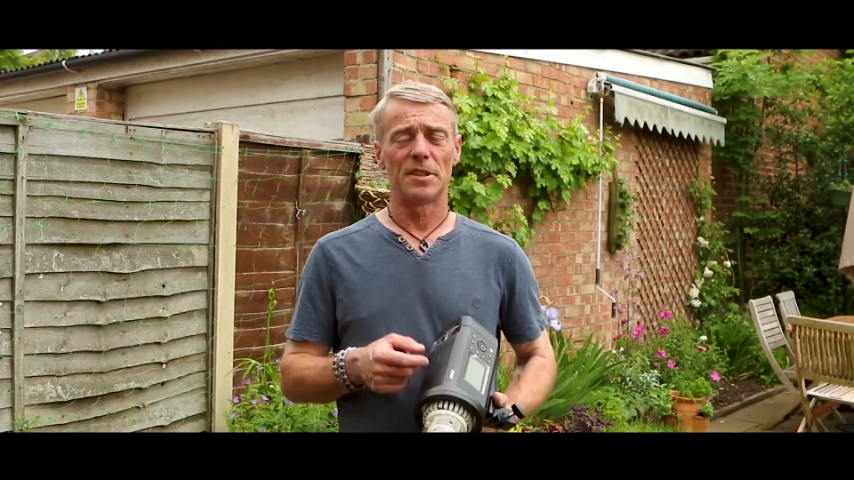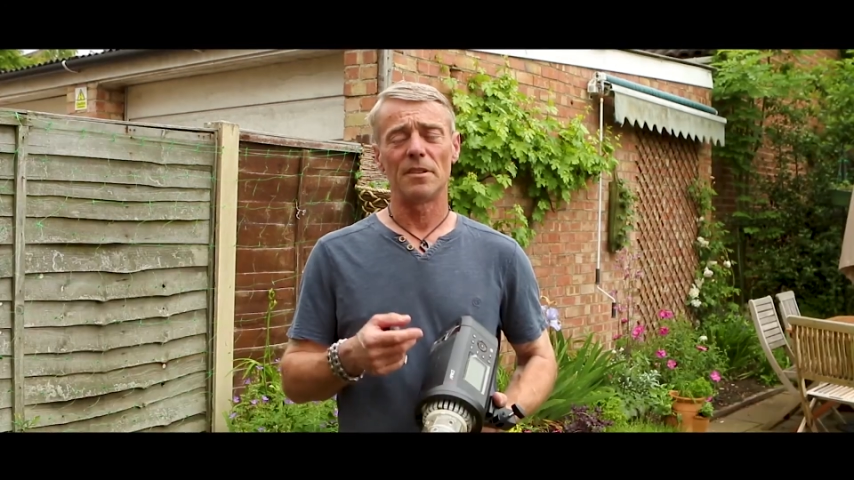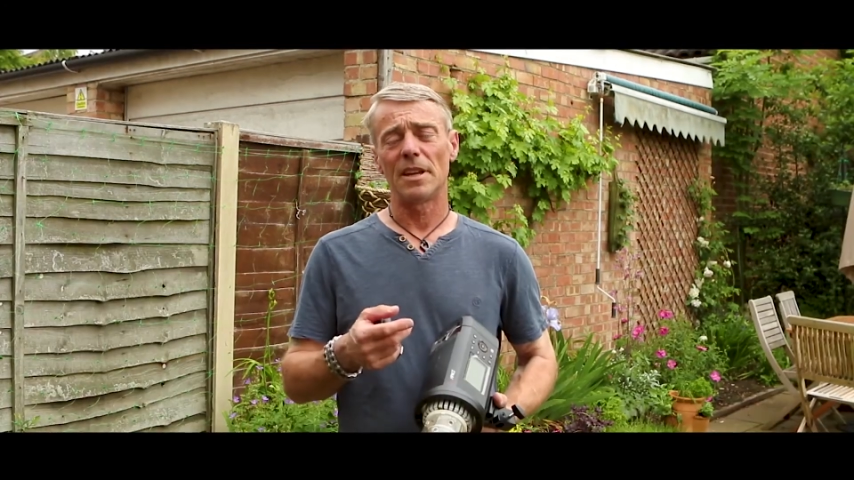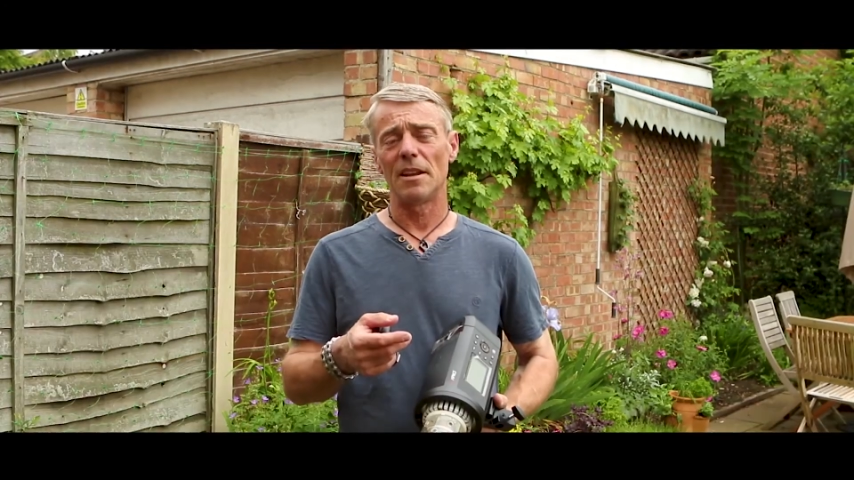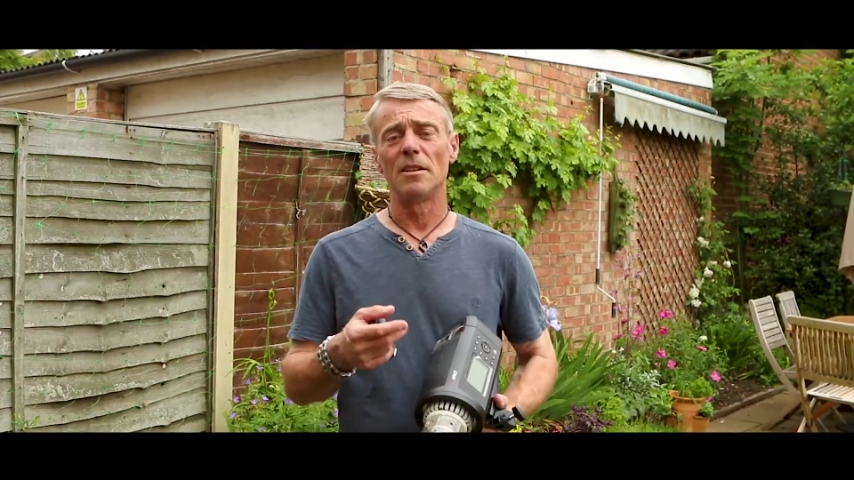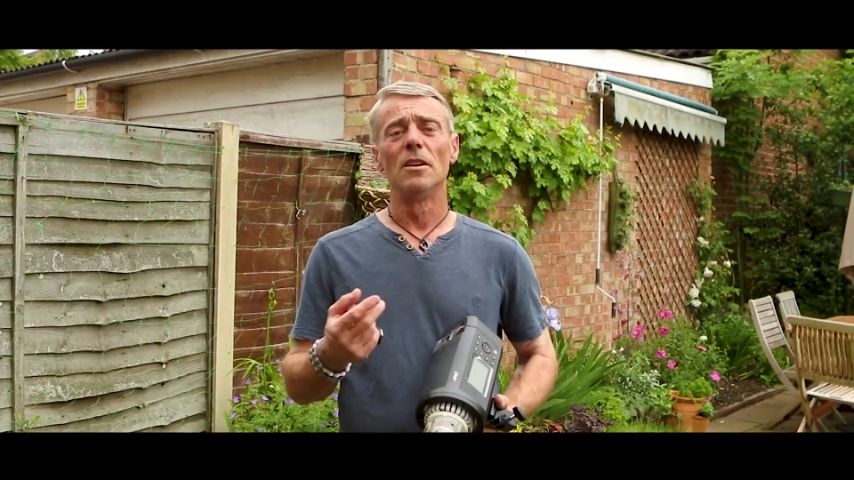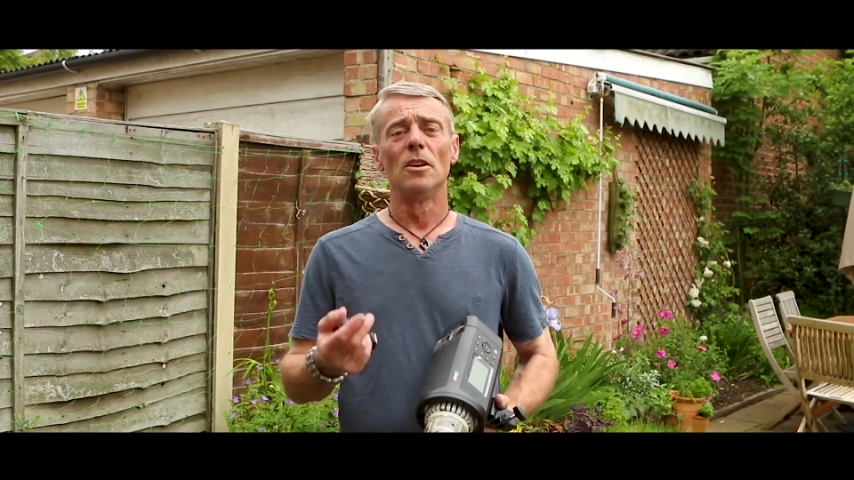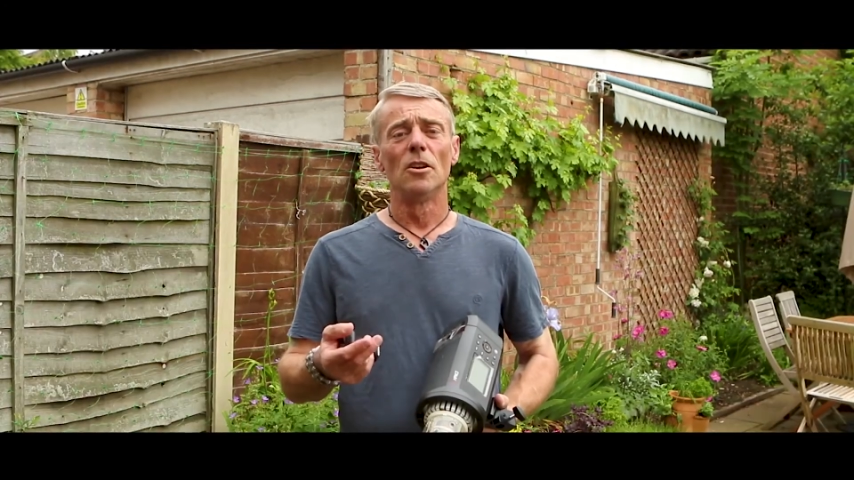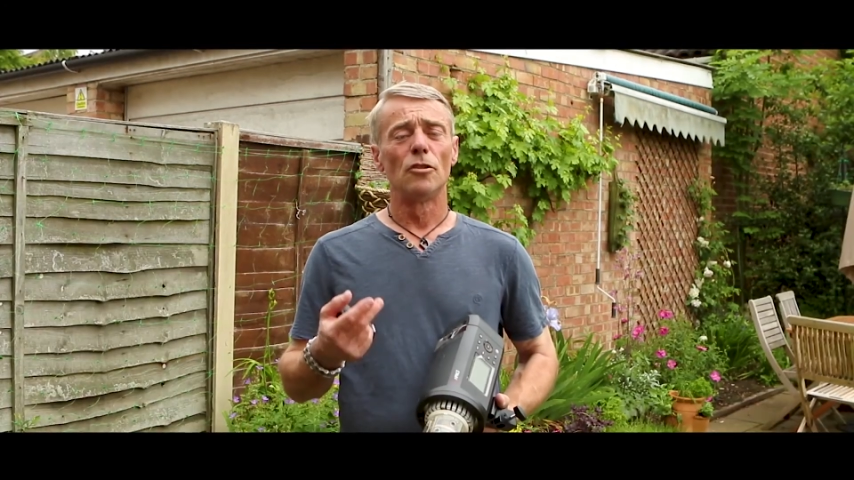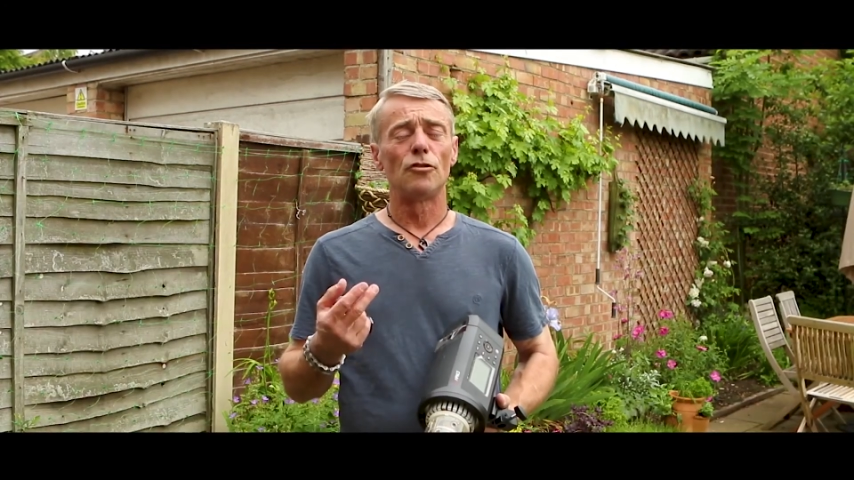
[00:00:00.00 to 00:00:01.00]
So
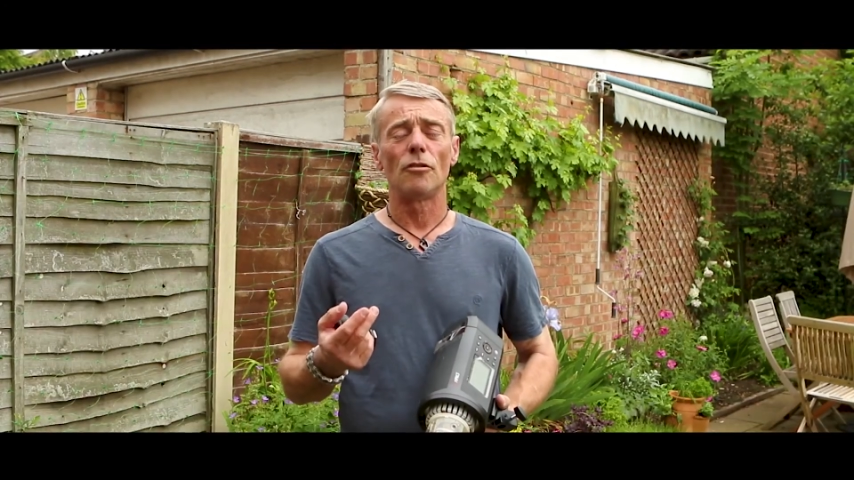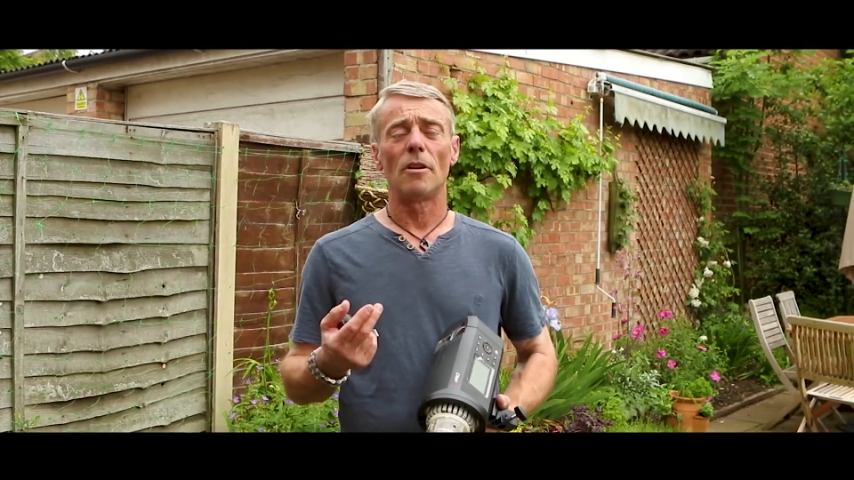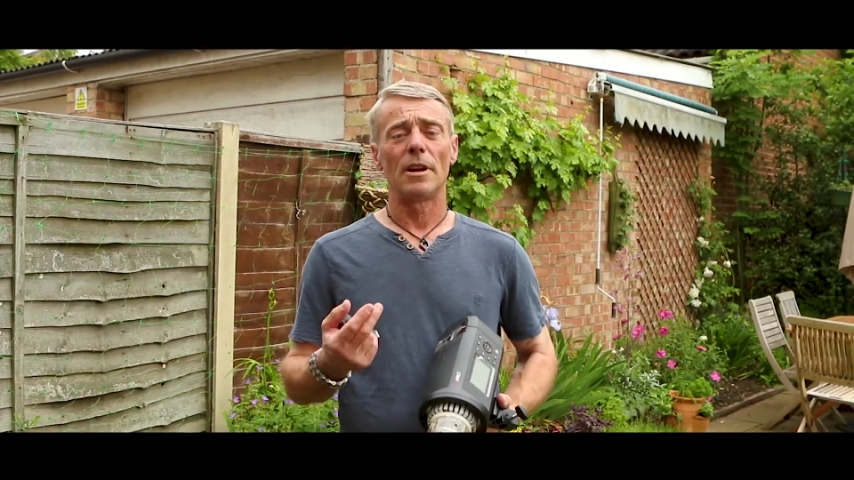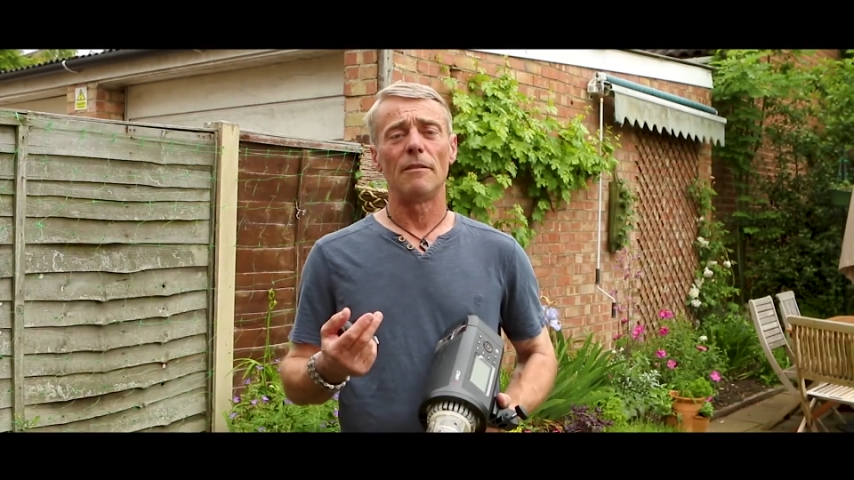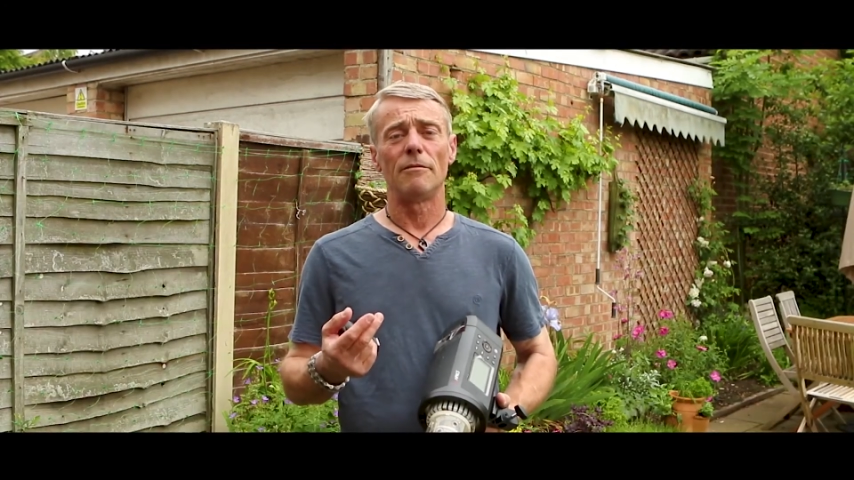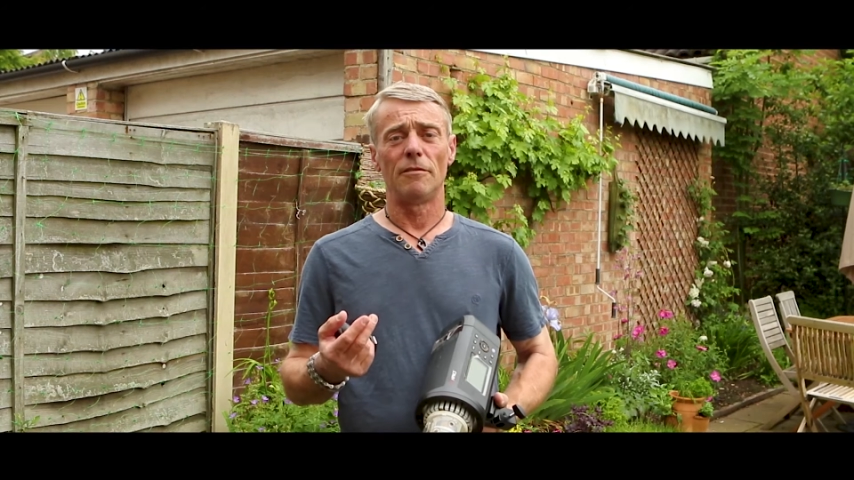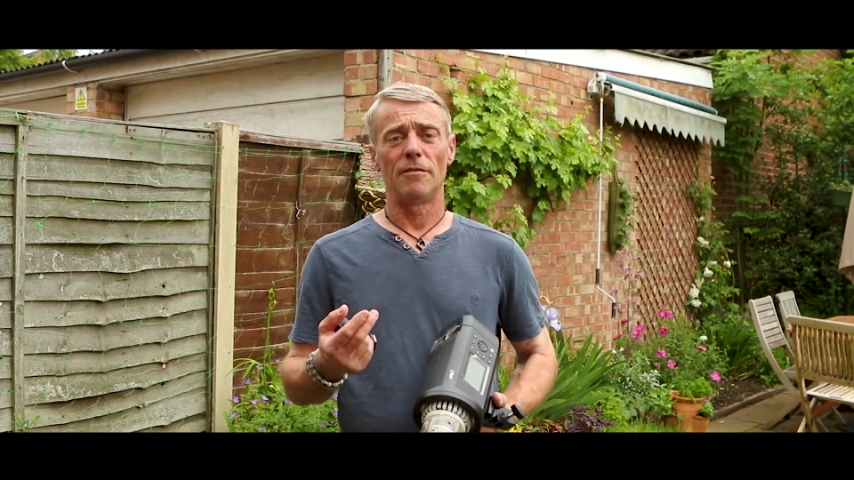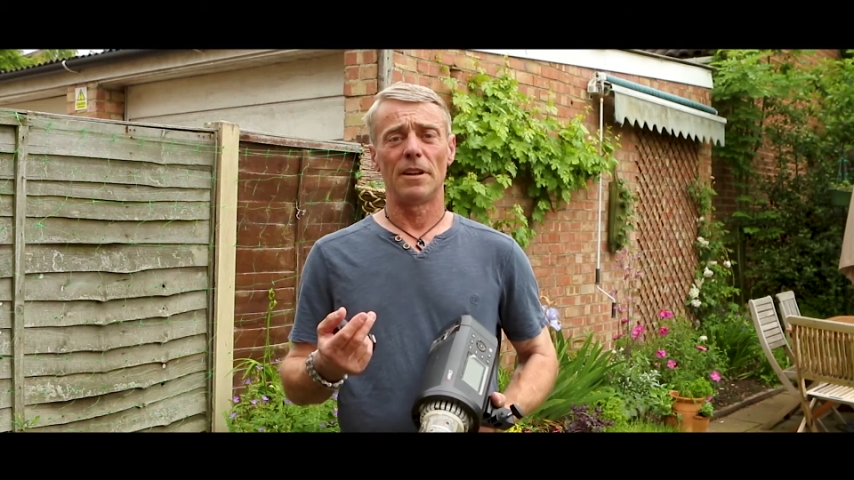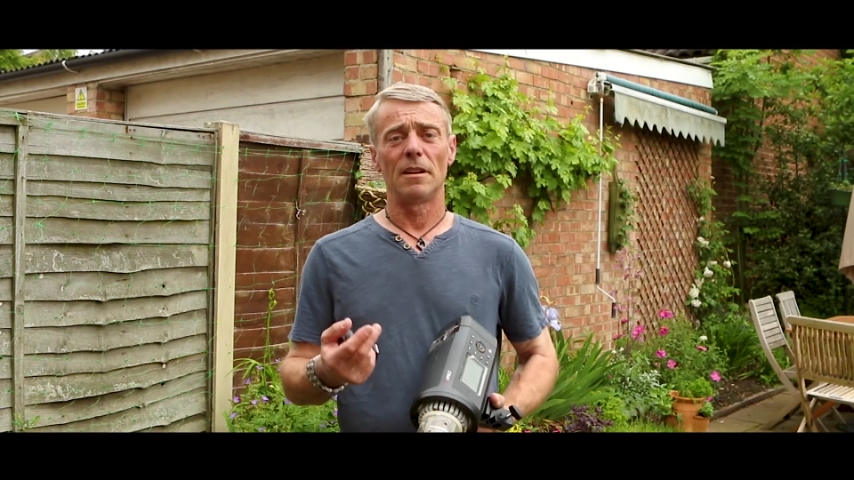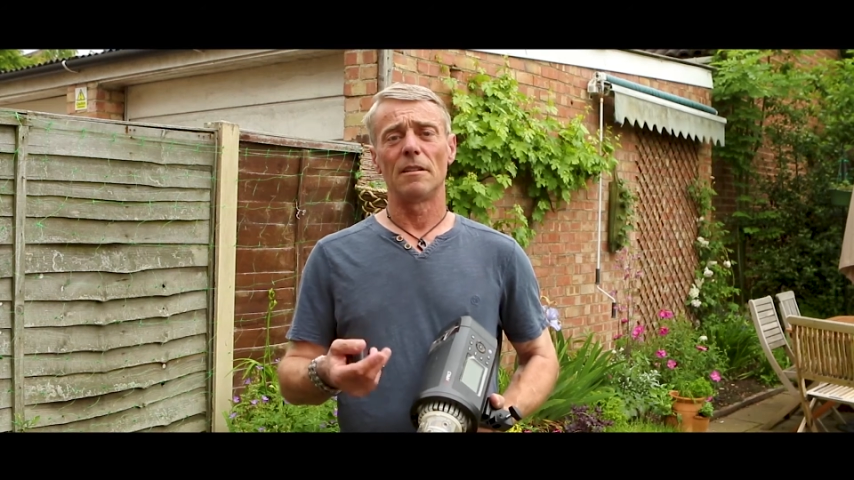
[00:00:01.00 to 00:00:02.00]
again, try everything